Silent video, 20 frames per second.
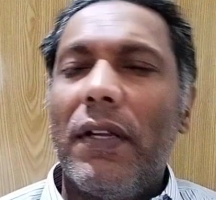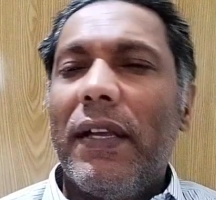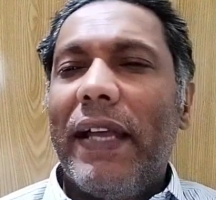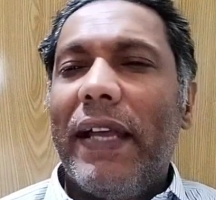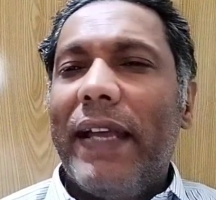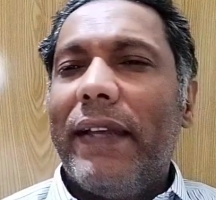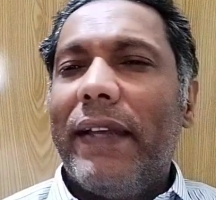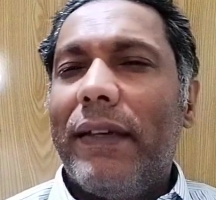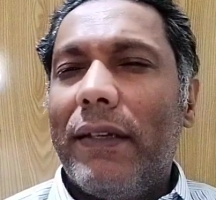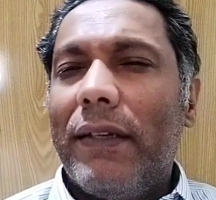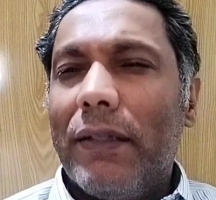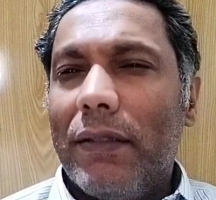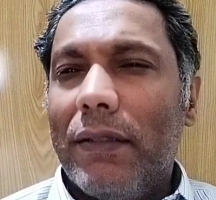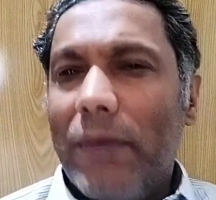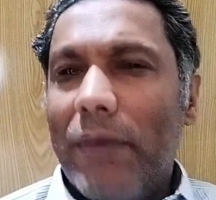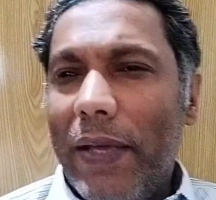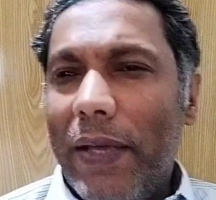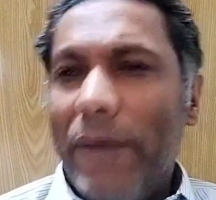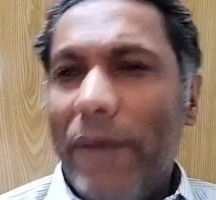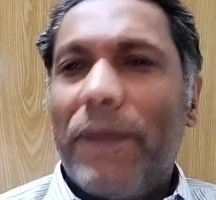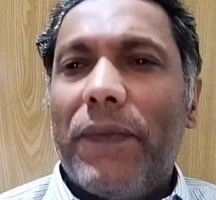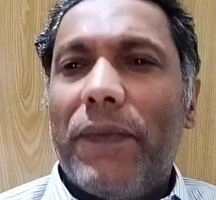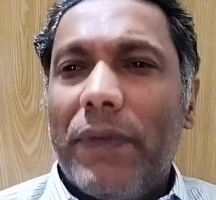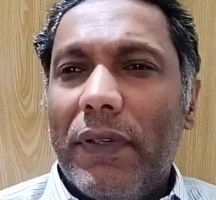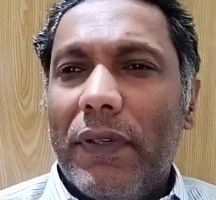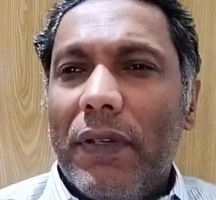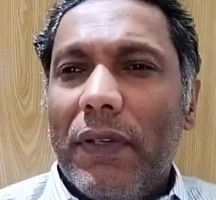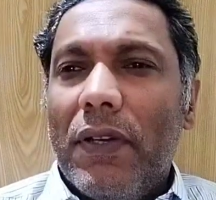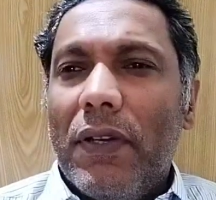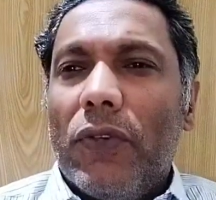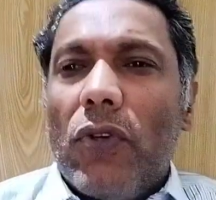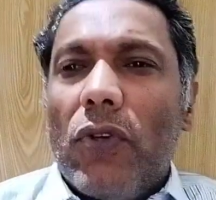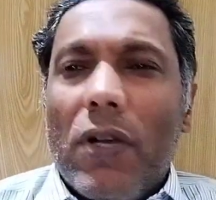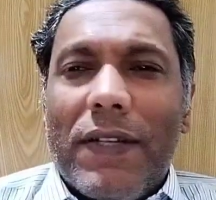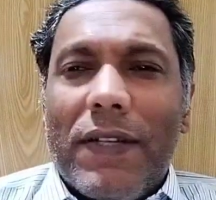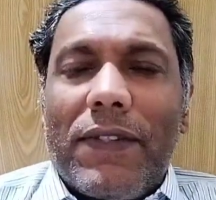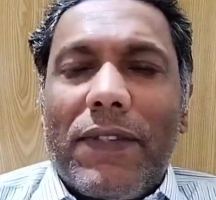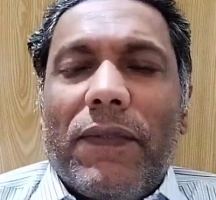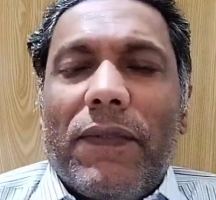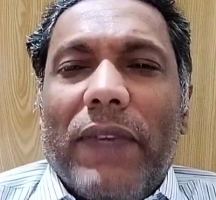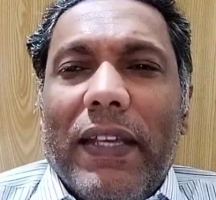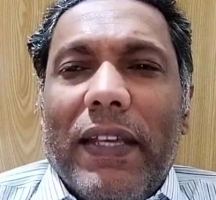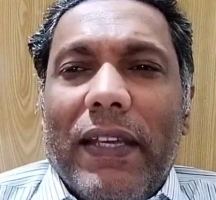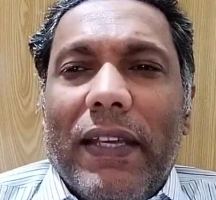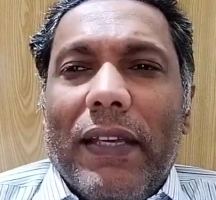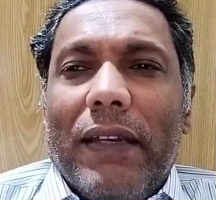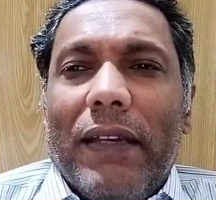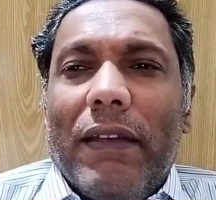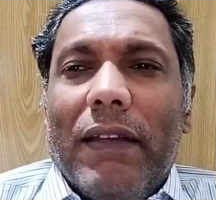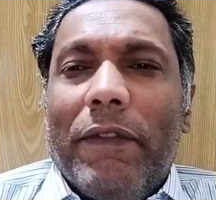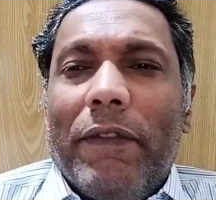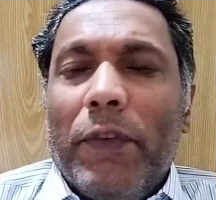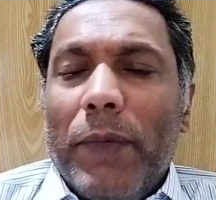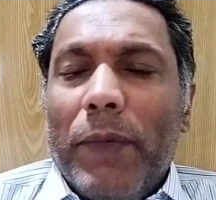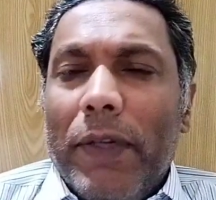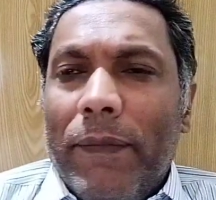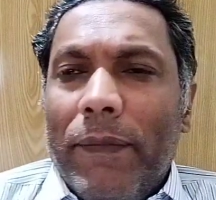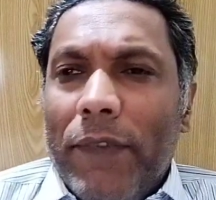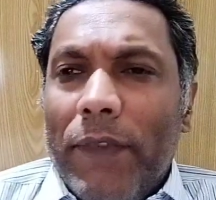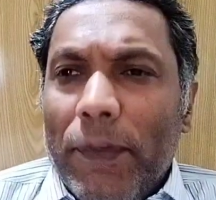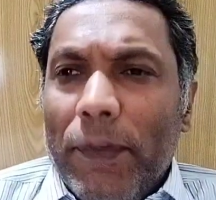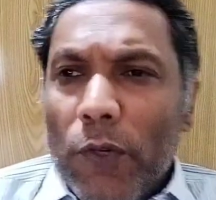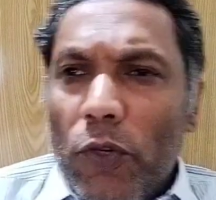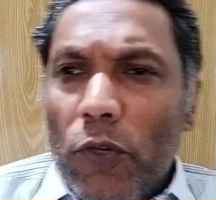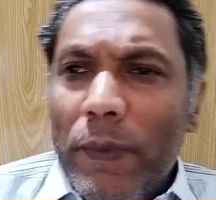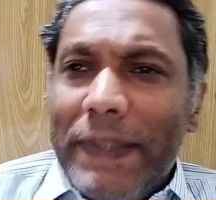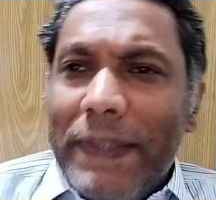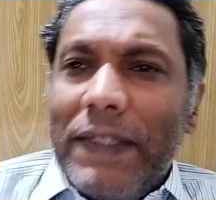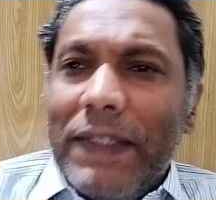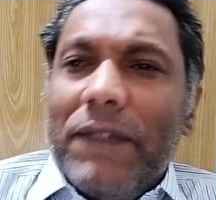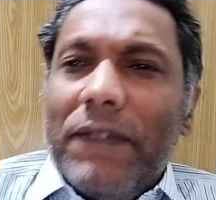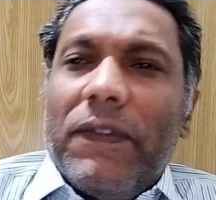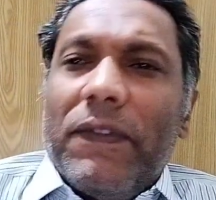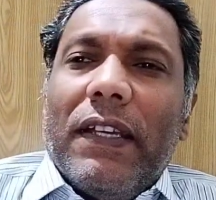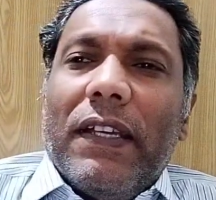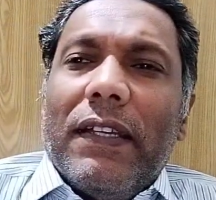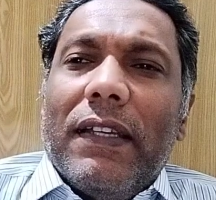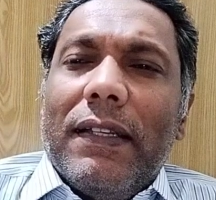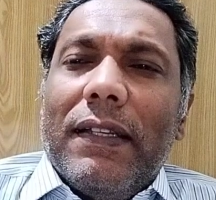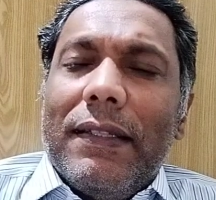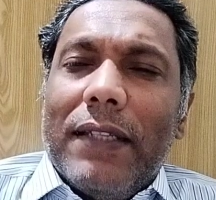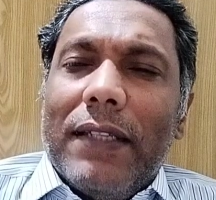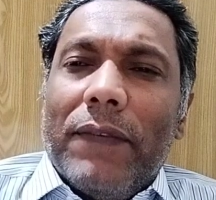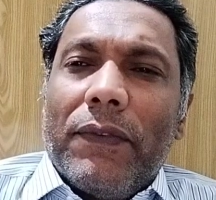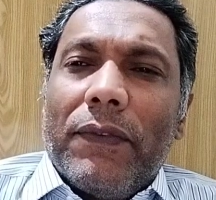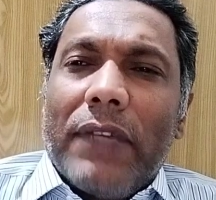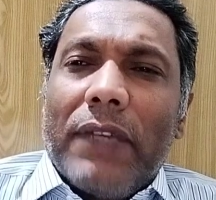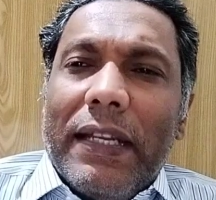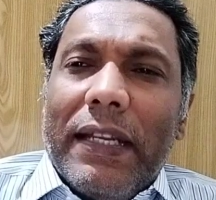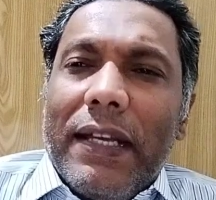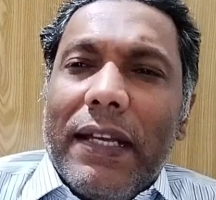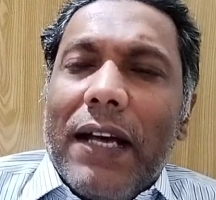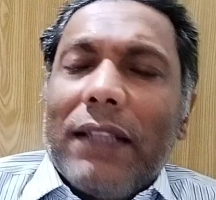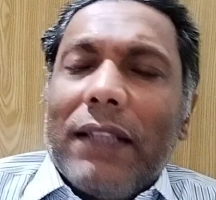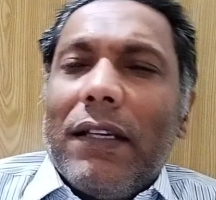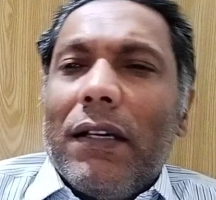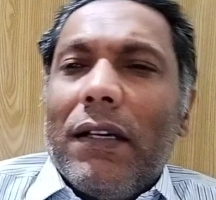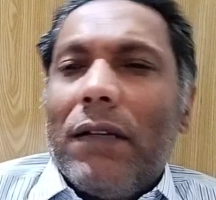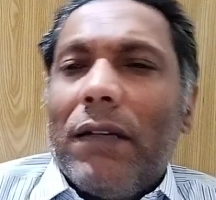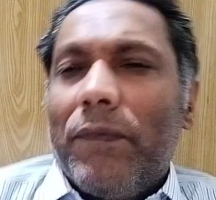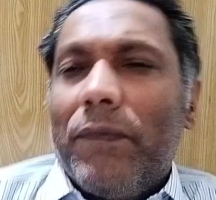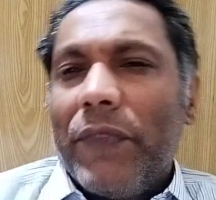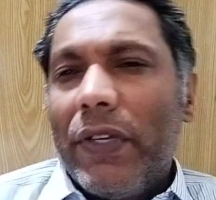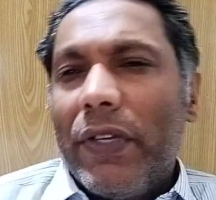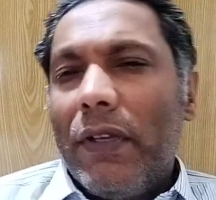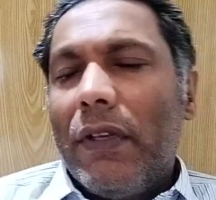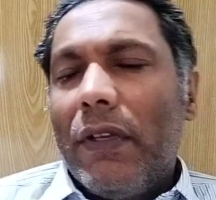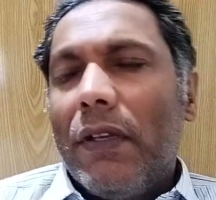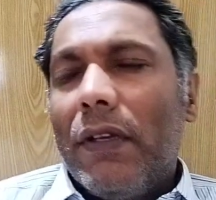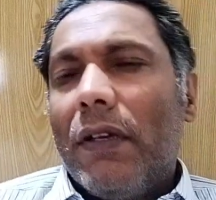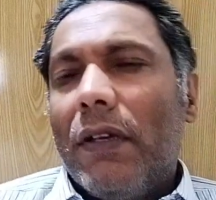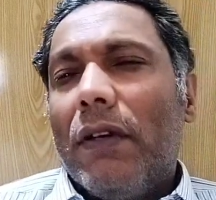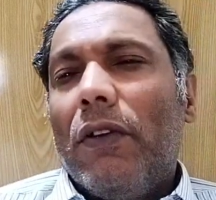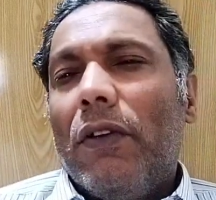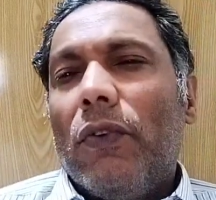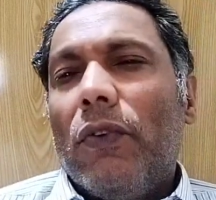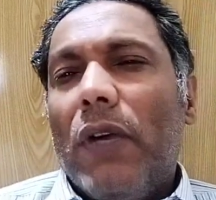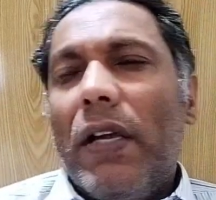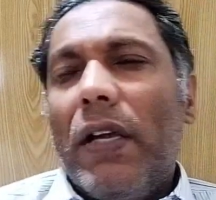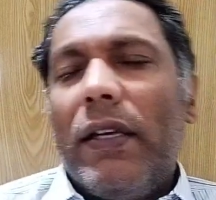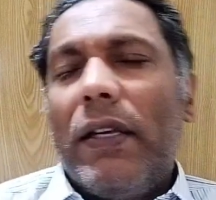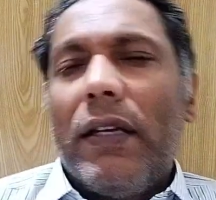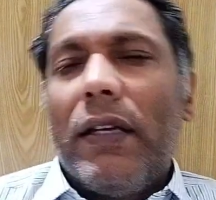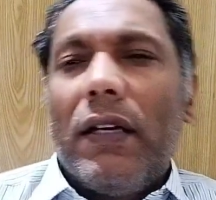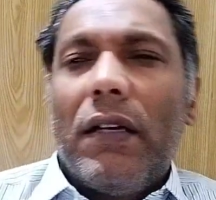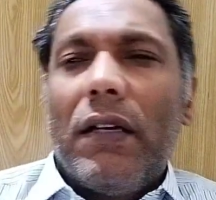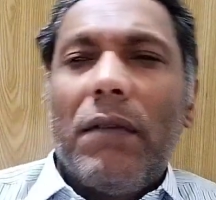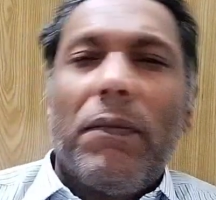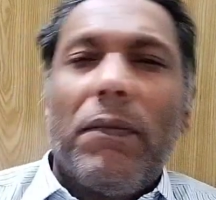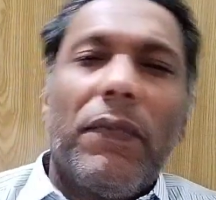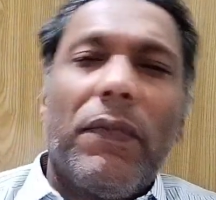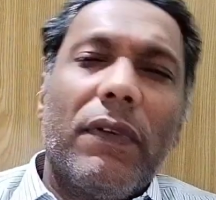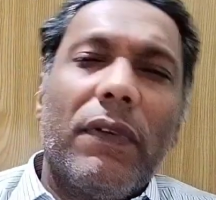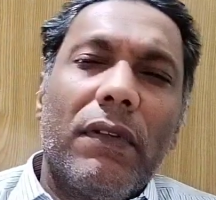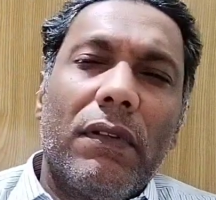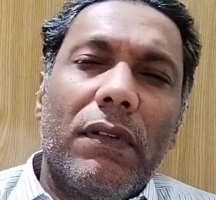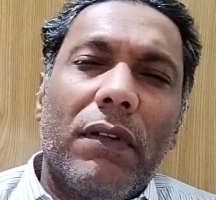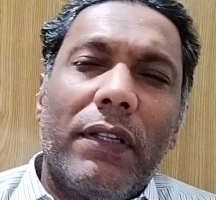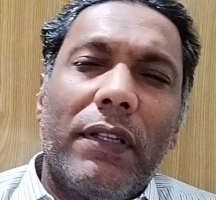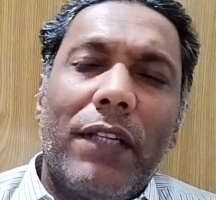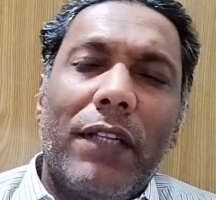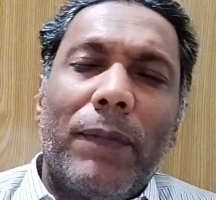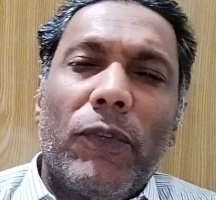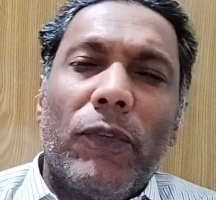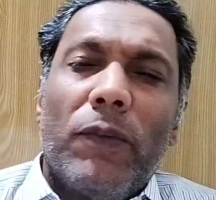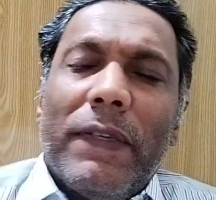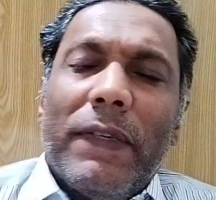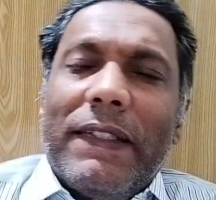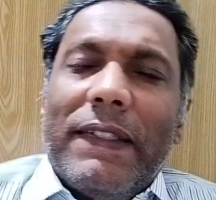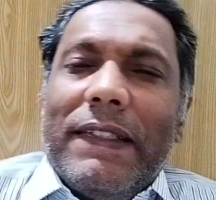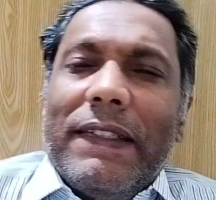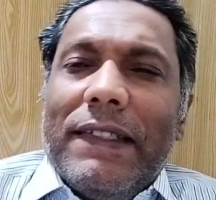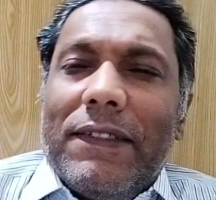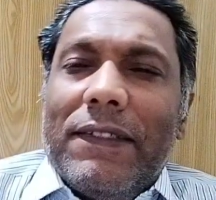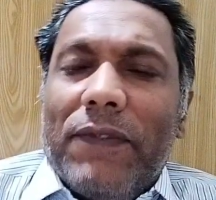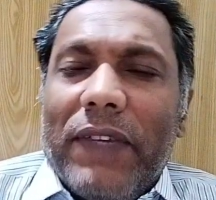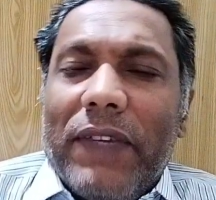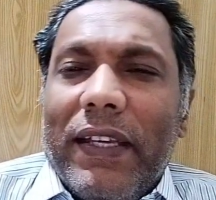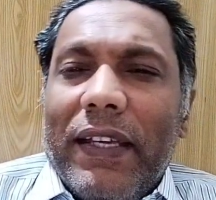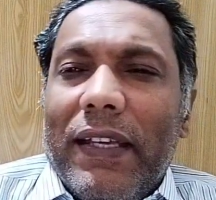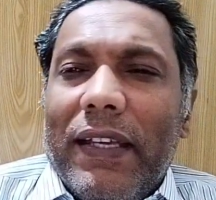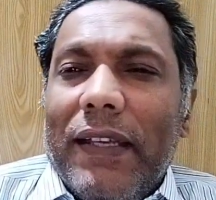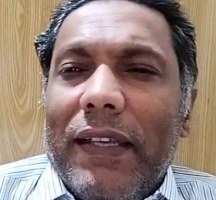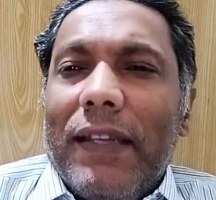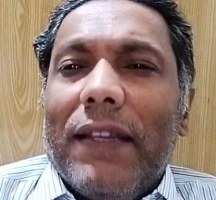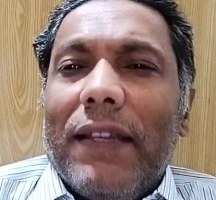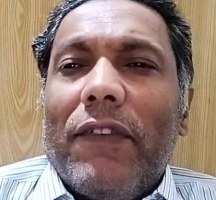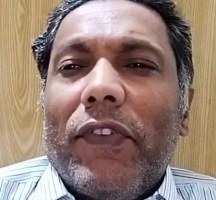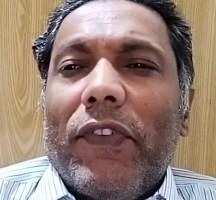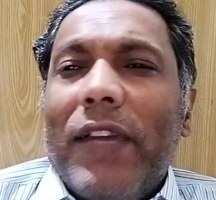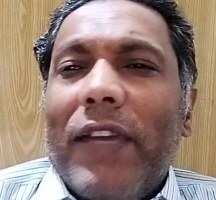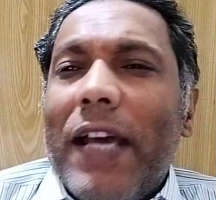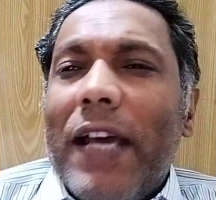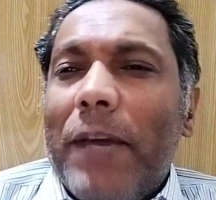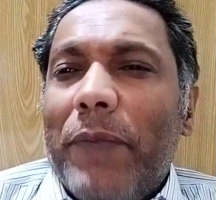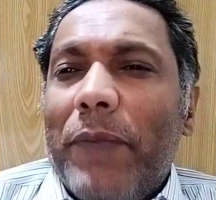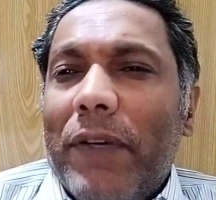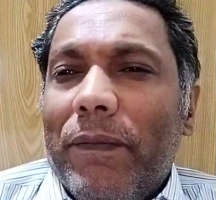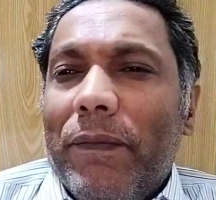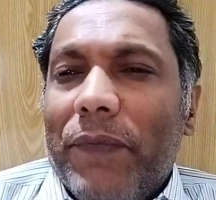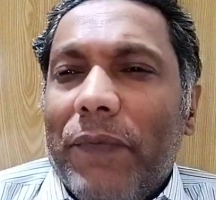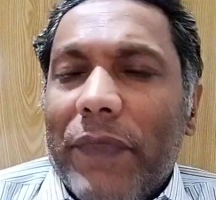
And if talks fail, if diplomacy fails, if Kenyatta, Luanda, other diplomacies fail, what will happen?